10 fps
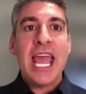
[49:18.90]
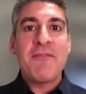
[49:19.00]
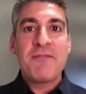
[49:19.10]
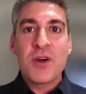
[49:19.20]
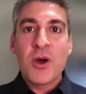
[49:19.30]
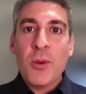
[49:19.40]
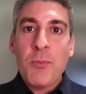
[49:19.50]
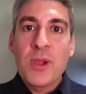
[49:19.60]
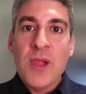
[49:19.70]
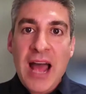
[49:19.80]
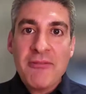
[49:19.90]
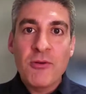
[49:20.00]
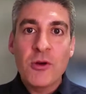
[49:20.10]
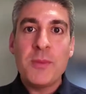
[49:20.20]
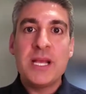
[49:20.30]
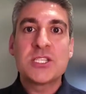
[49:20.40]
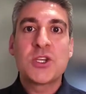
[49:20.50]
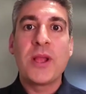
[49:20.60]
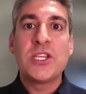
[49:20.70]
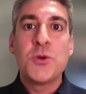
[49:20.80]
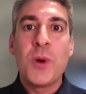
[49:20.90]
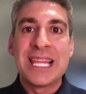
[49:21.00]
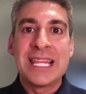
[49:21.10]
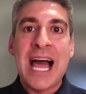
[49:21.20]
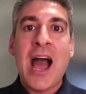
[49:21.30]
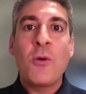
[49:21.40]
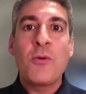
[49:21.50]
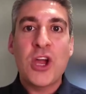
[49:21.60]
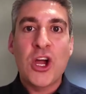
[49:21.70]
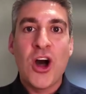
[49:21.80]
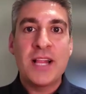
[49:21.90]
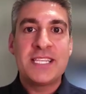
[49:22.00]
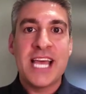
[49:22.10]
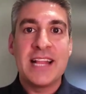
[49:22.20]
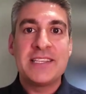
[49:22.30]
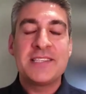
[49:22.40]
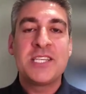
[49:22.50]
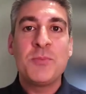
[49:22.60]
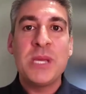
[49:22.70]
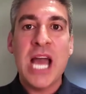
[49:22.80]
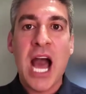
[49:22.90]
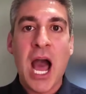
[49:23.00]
if the platform is going to allow the content to be